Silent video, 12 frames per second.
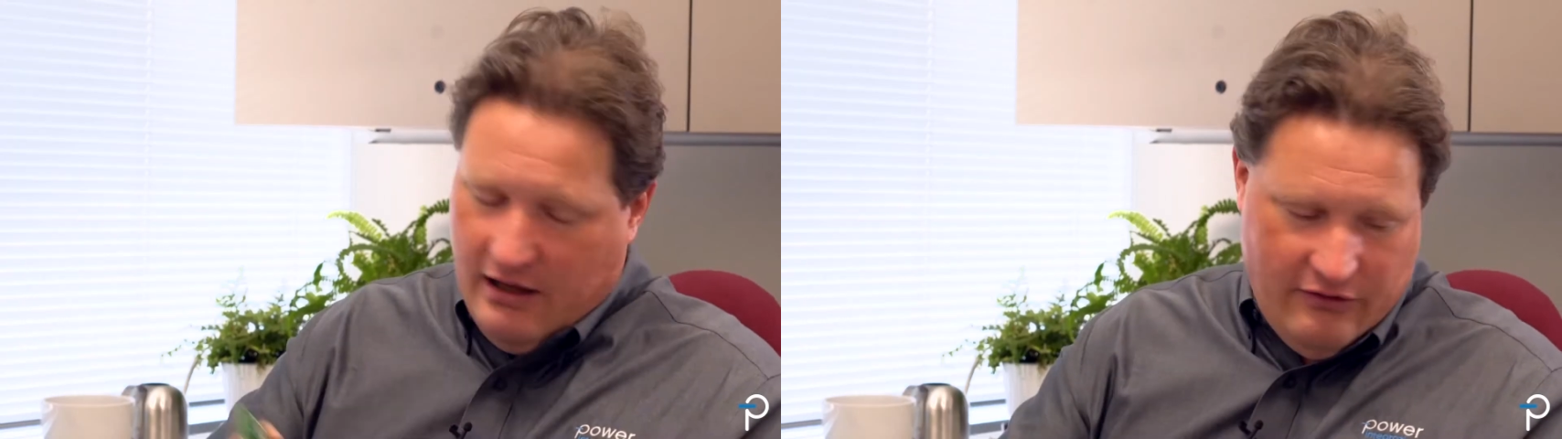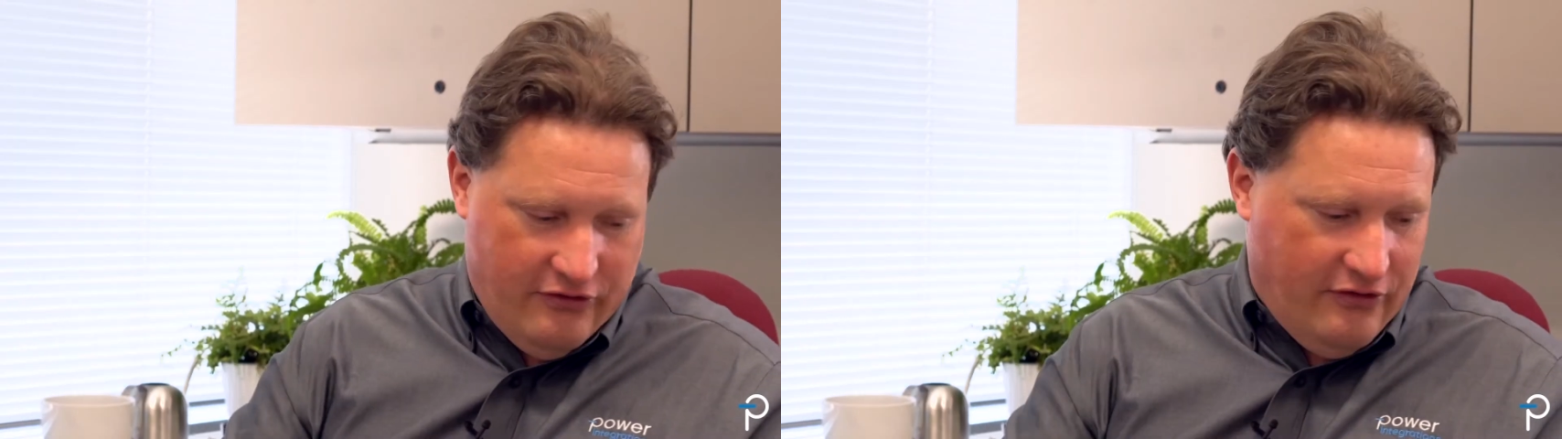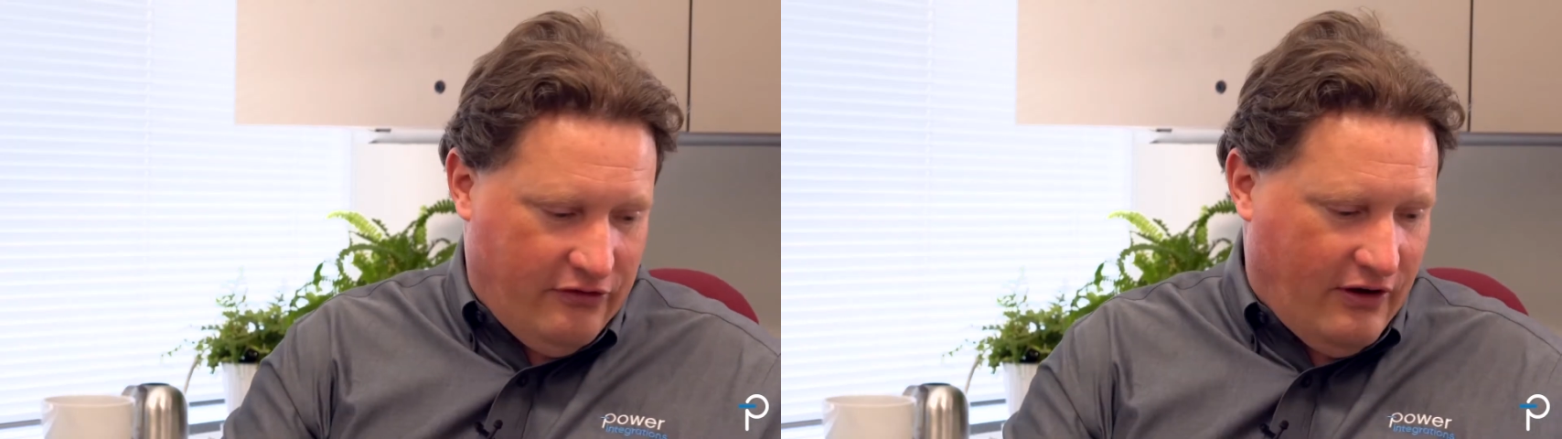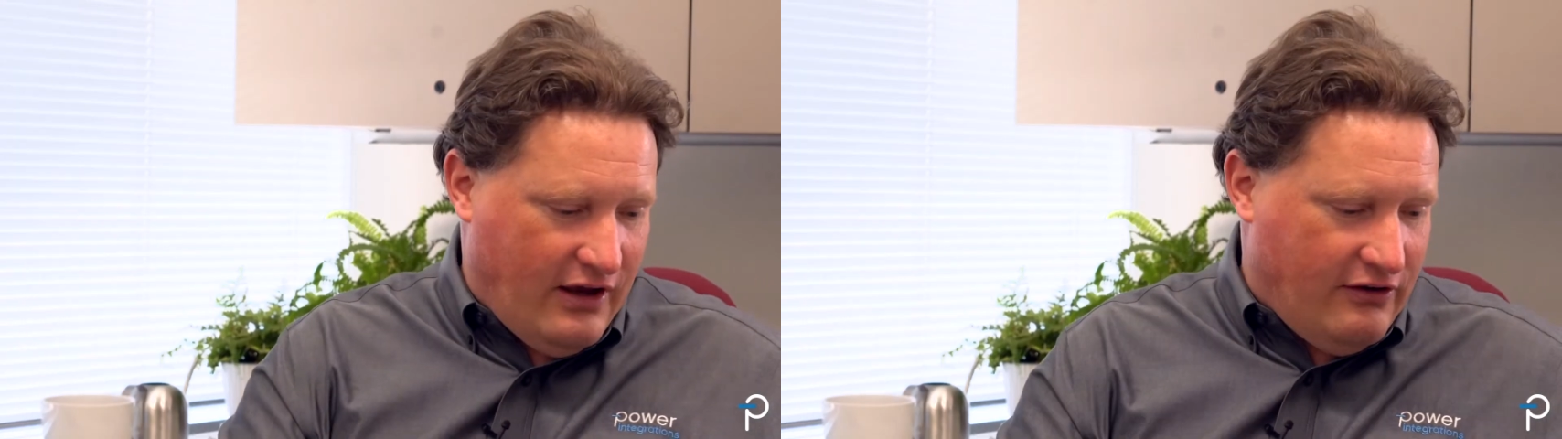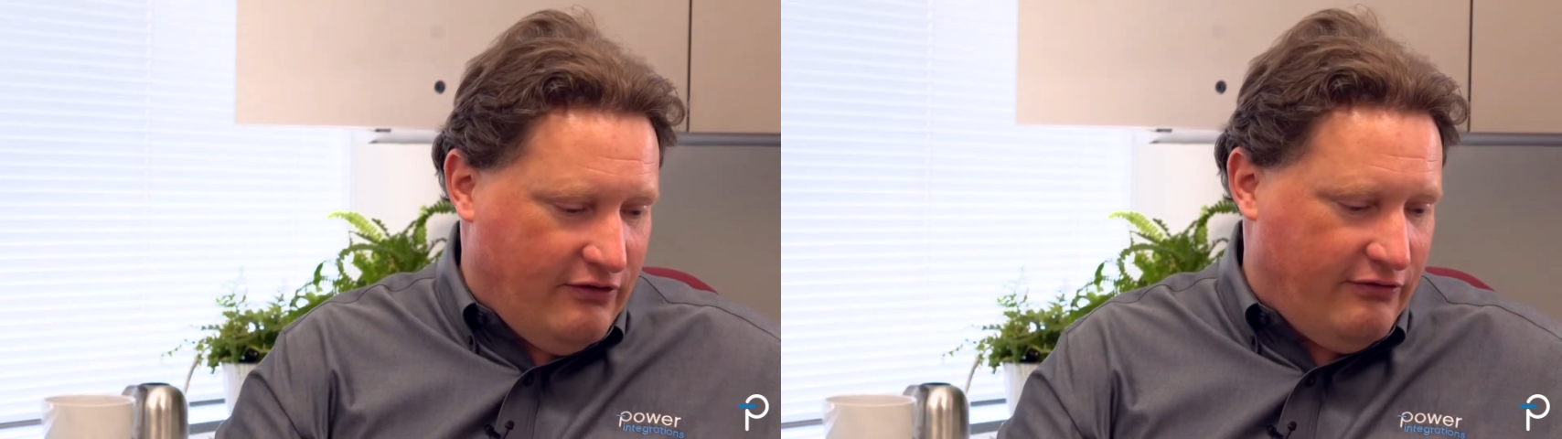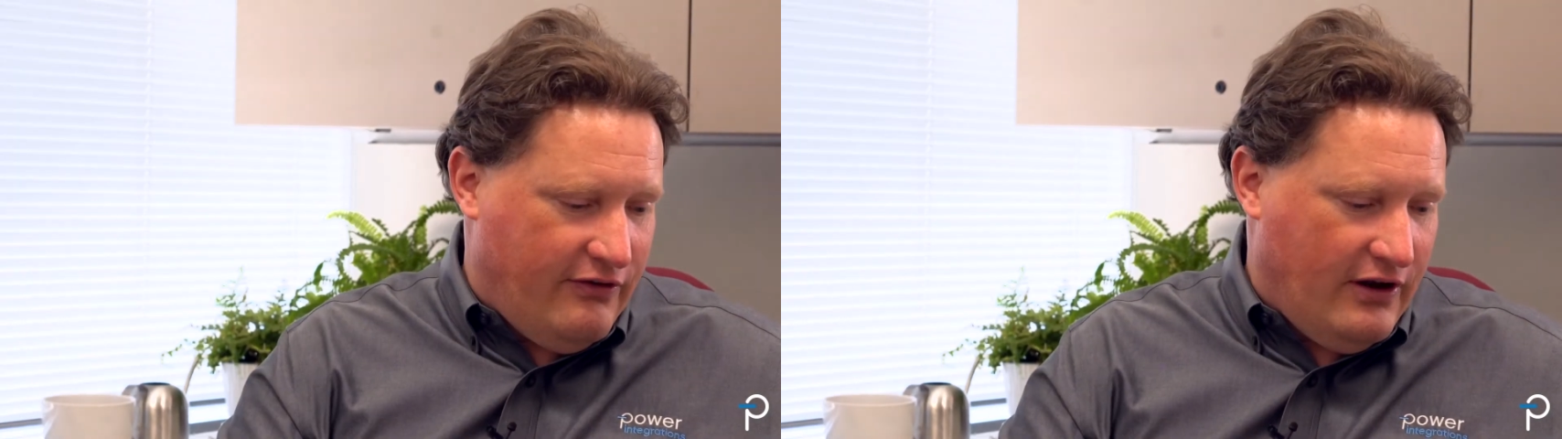It's
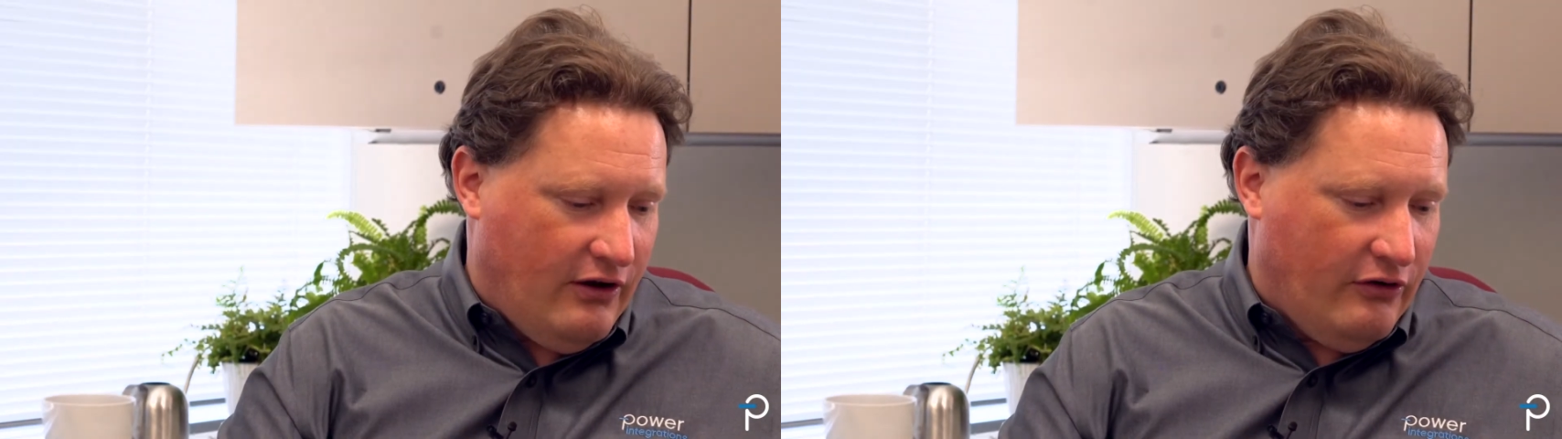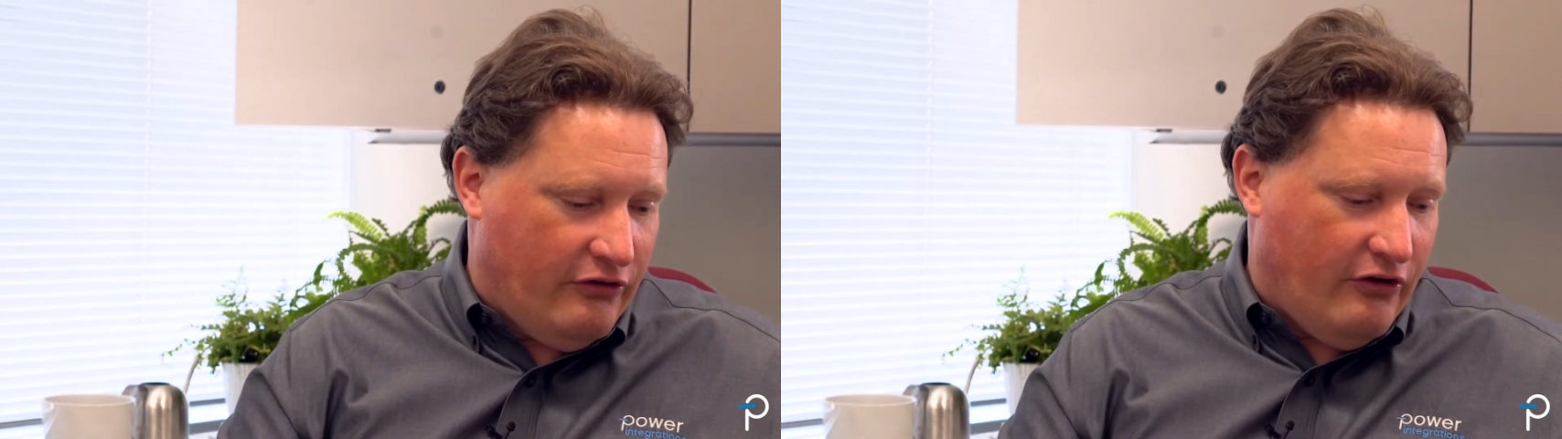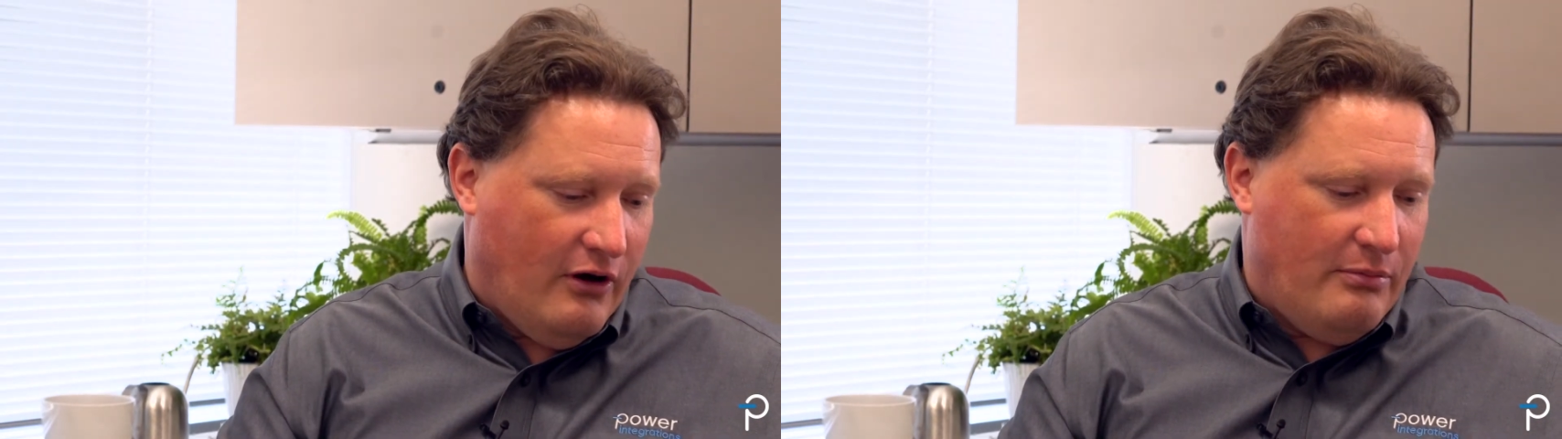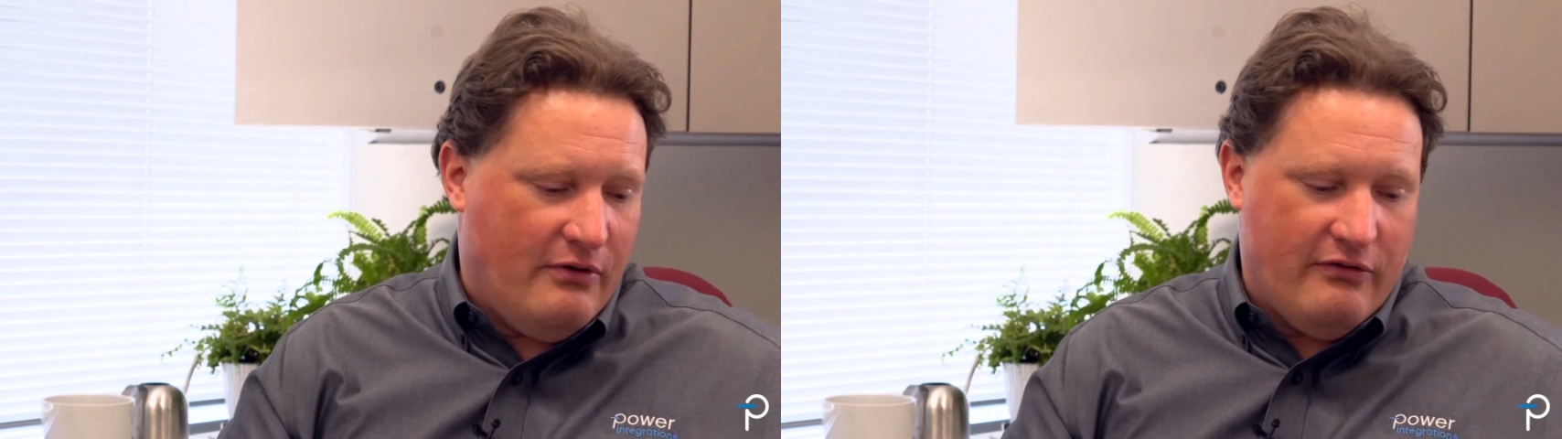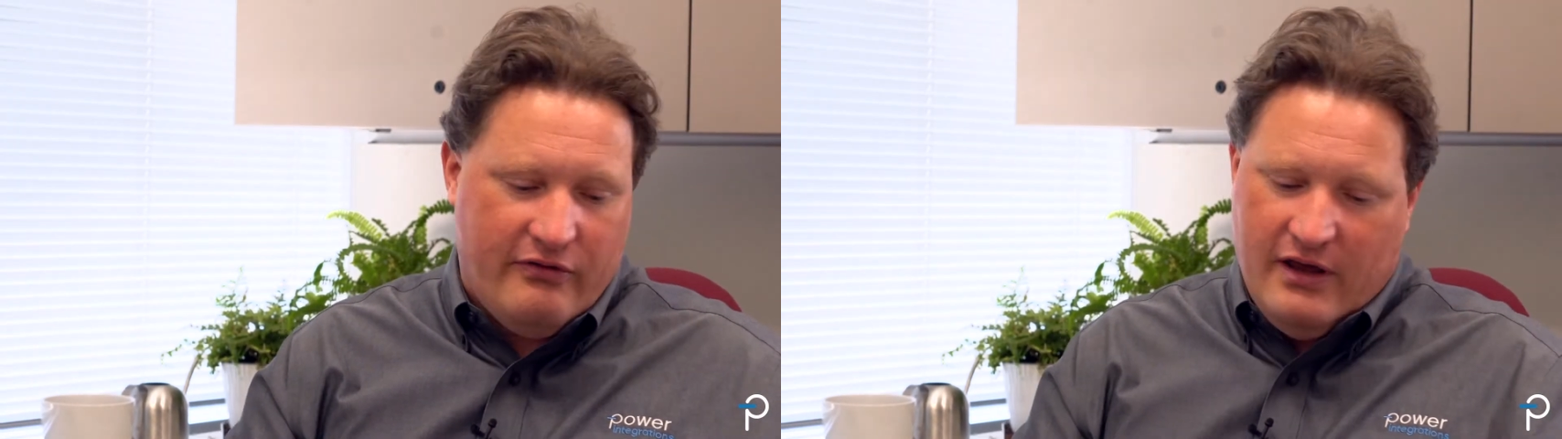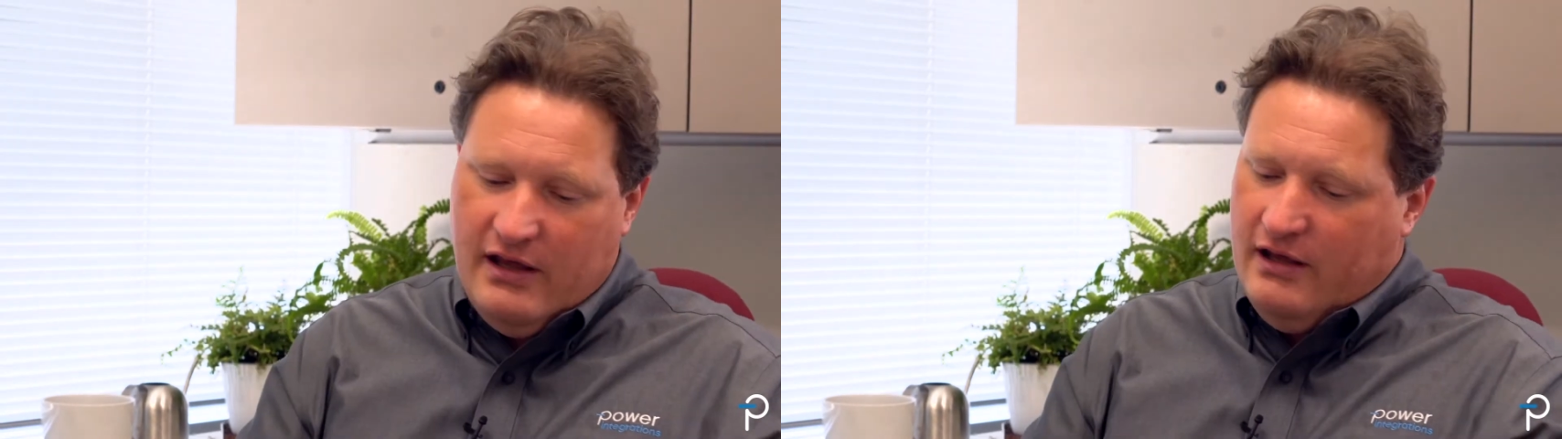designed to fit on top
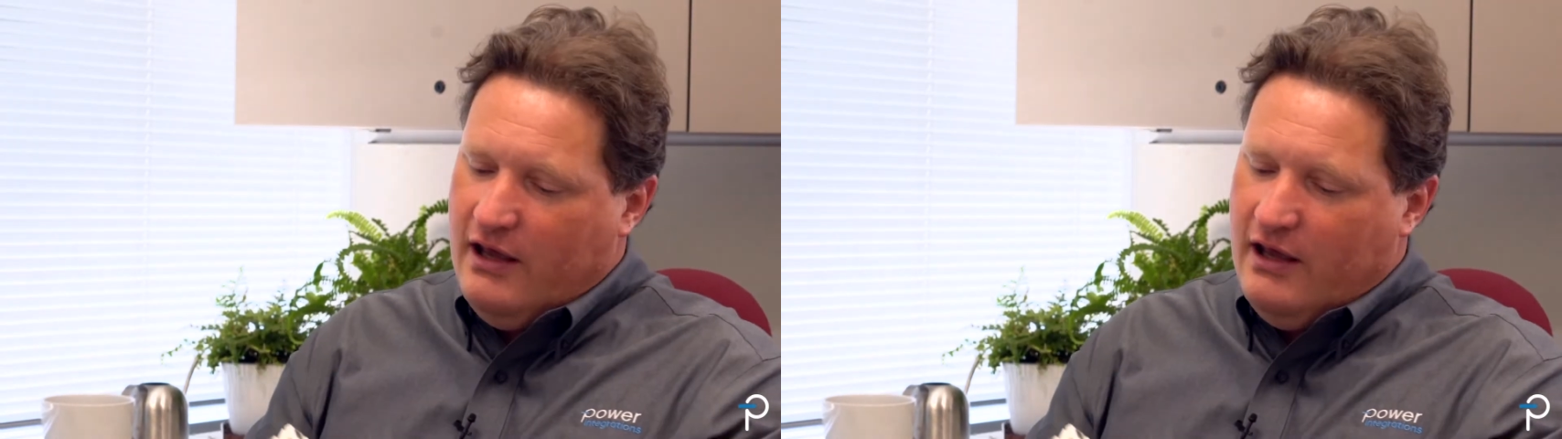of